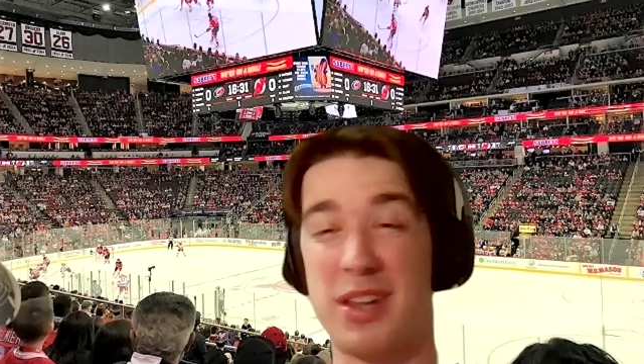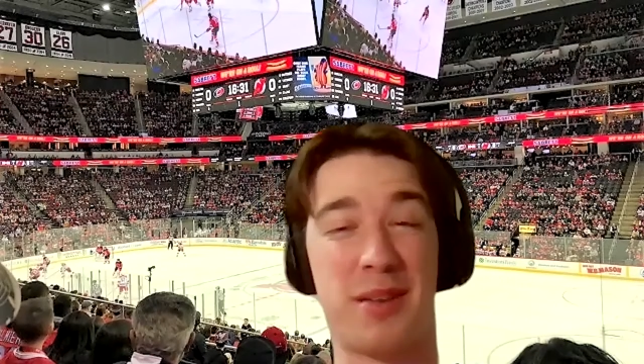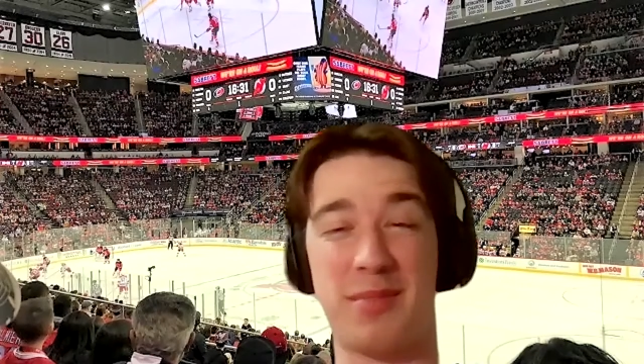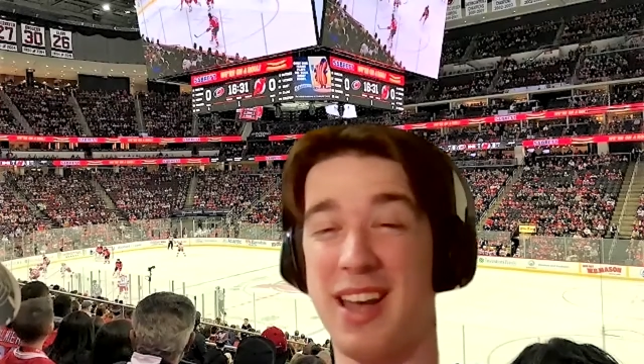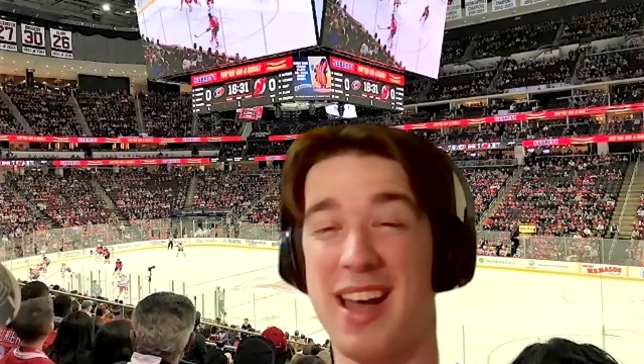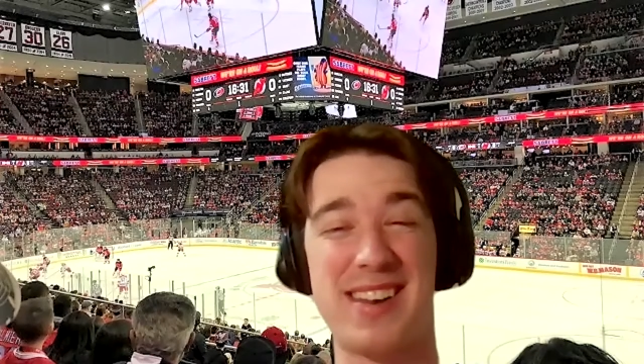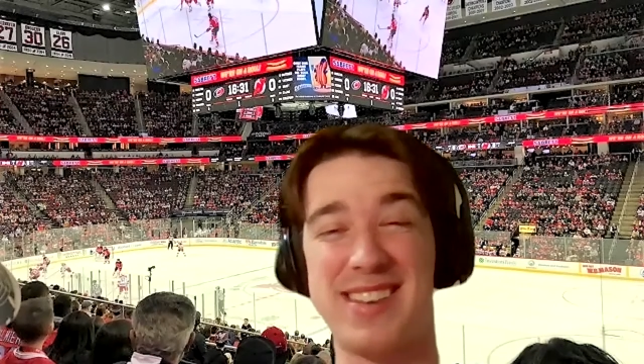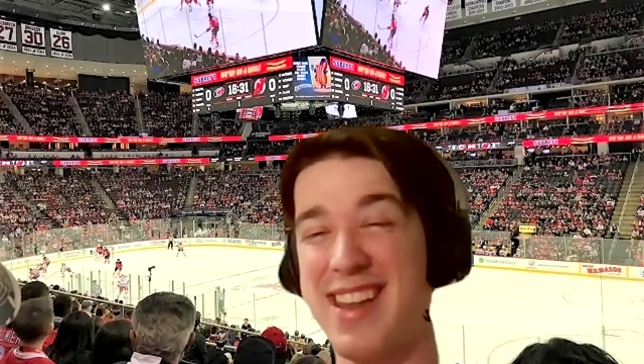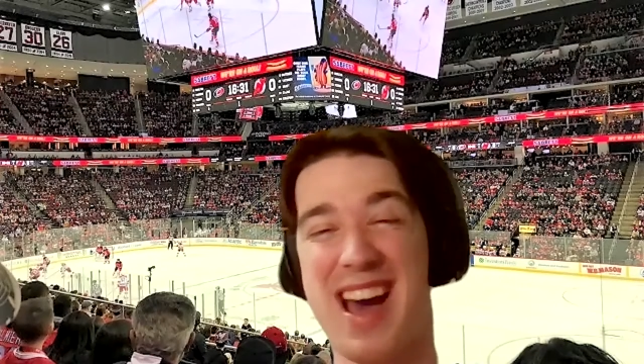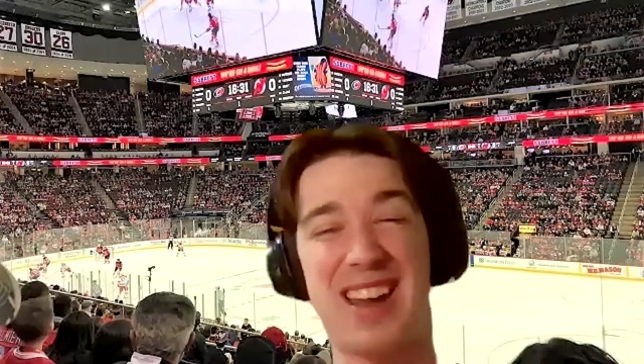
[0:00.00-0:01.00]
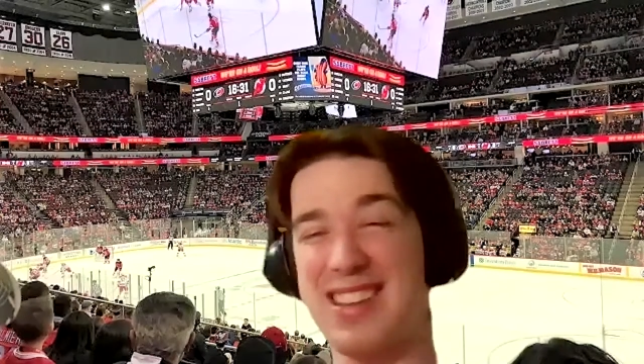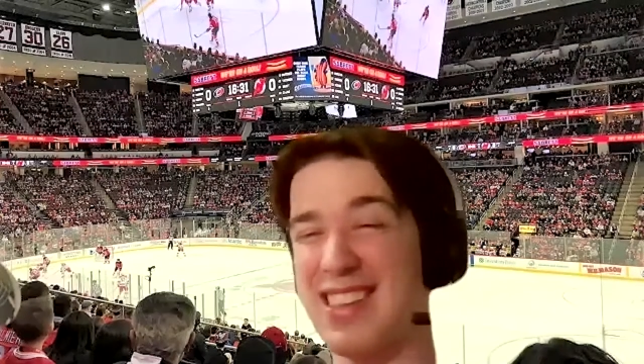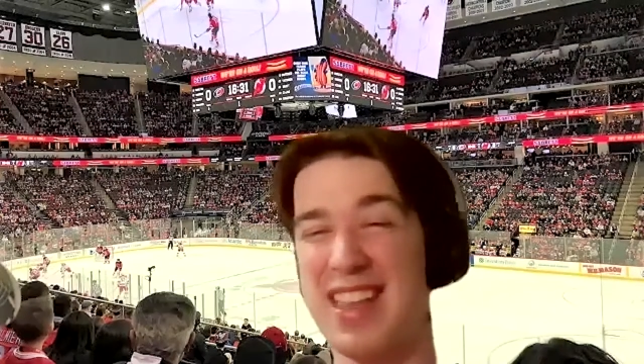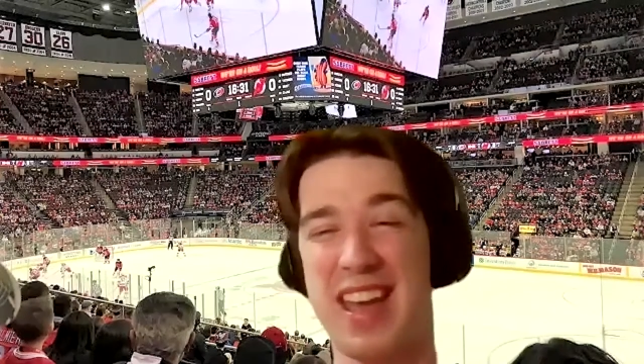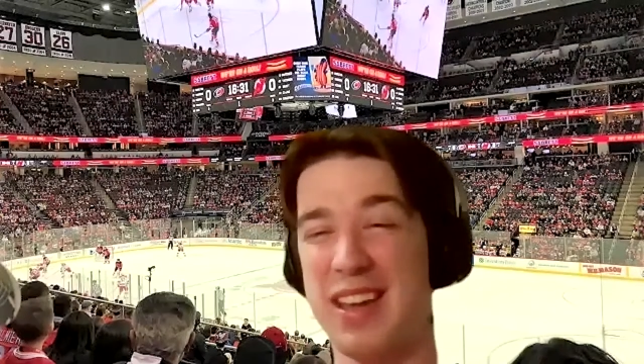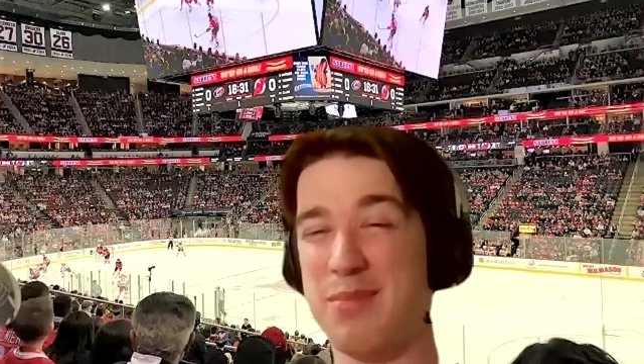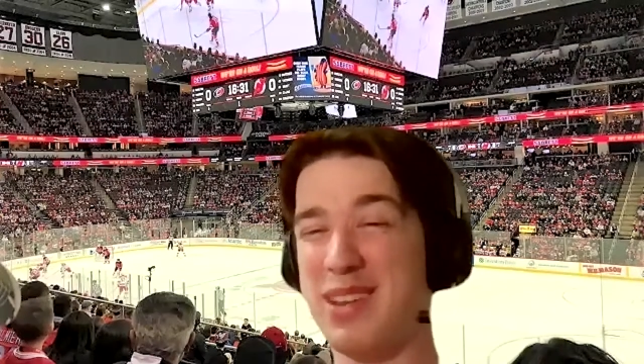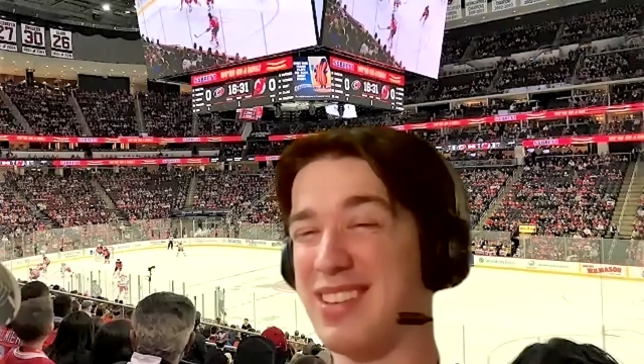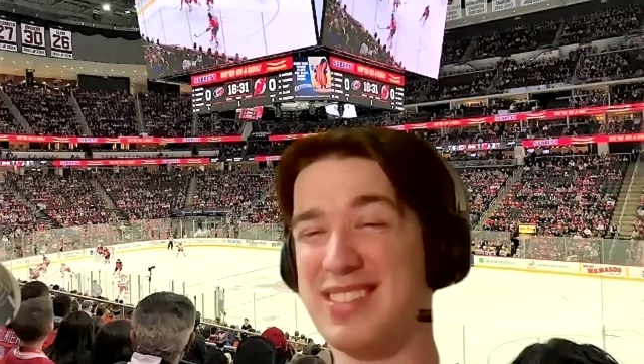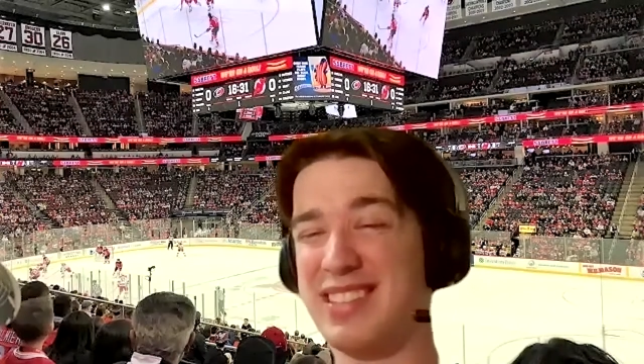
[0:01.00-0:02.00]
but I'm kind of not glad
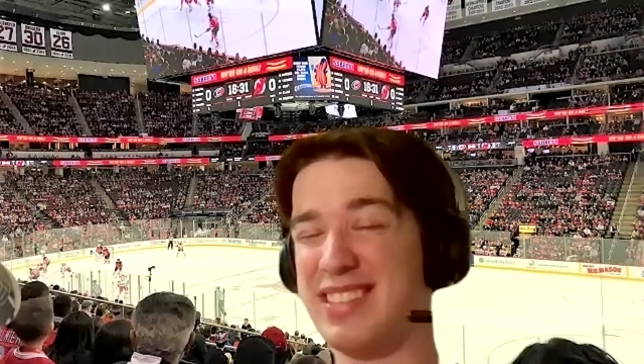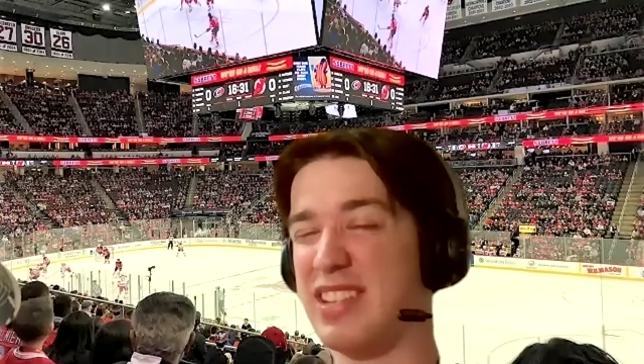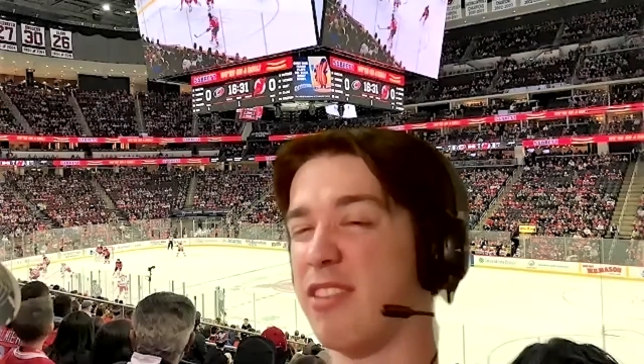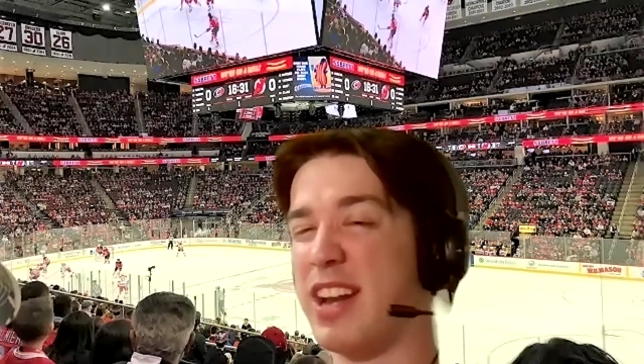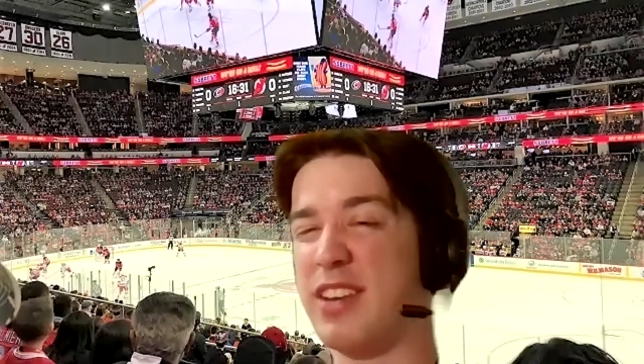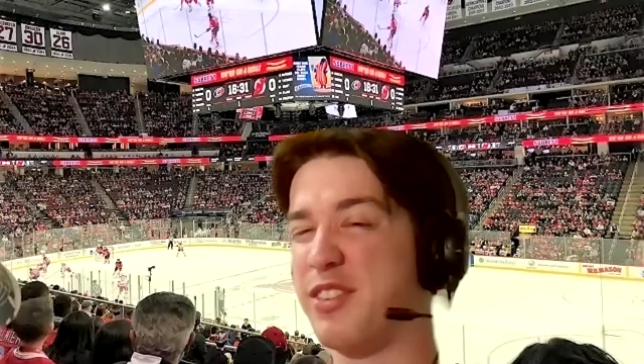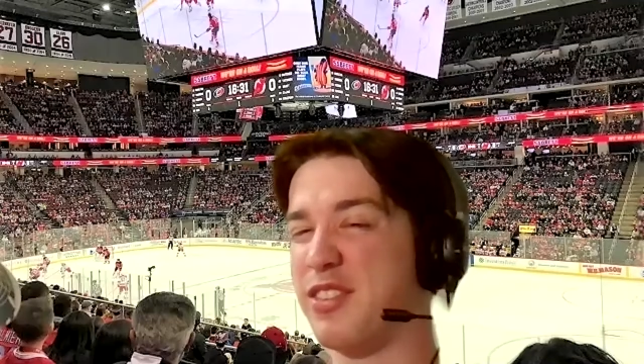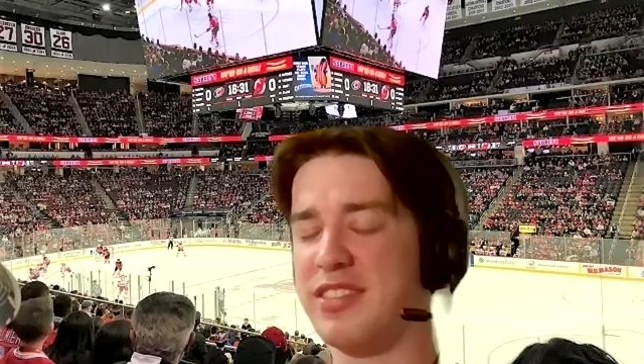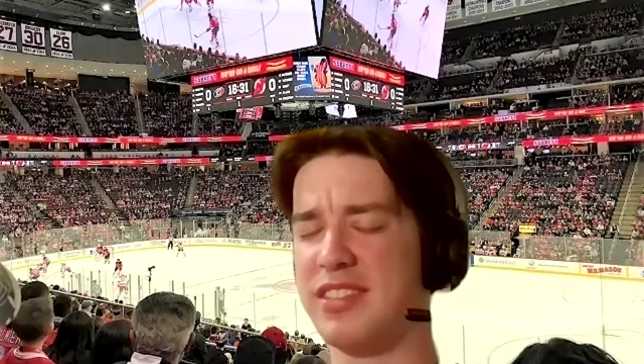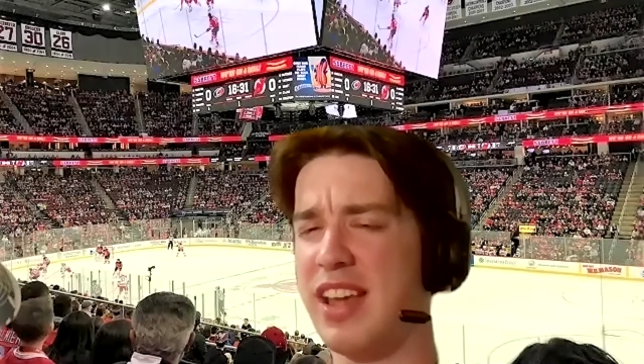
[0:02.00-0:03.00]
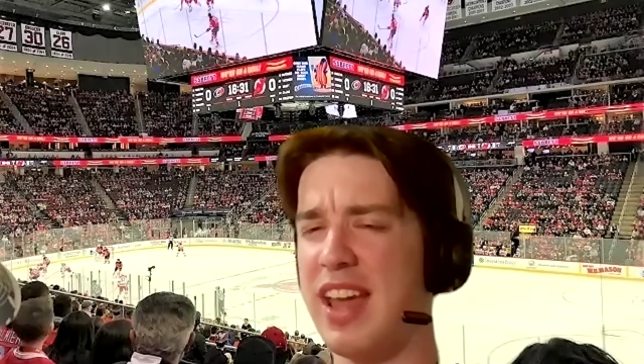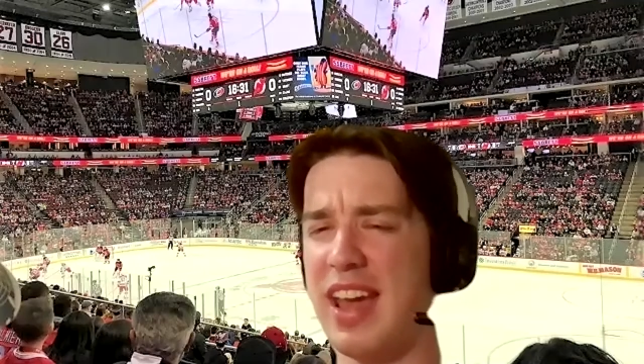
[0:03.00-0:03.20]
because it's the Rangers.